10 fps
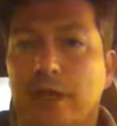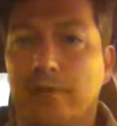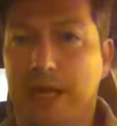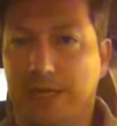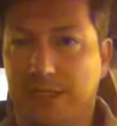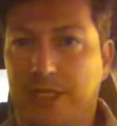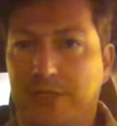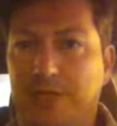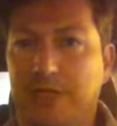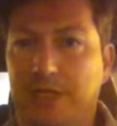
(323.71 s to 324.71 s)
managing
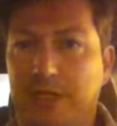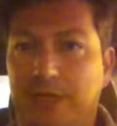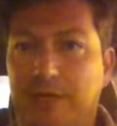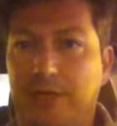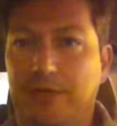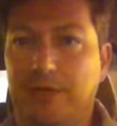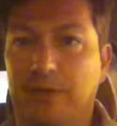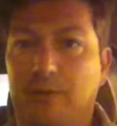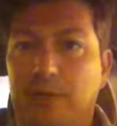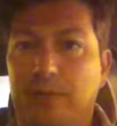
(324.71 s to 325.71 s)
everything and keeping everything
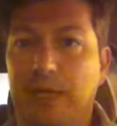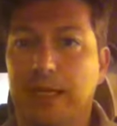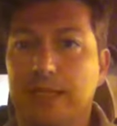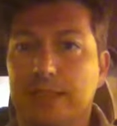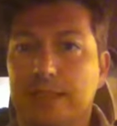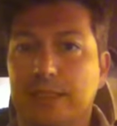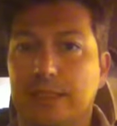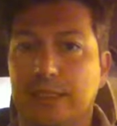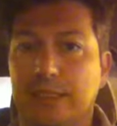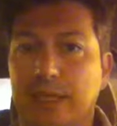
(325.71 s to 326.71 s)
in one place
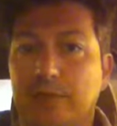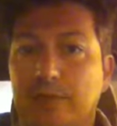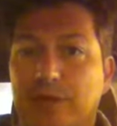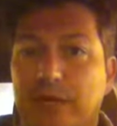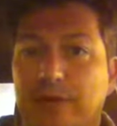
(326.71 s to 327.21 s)
and keeping track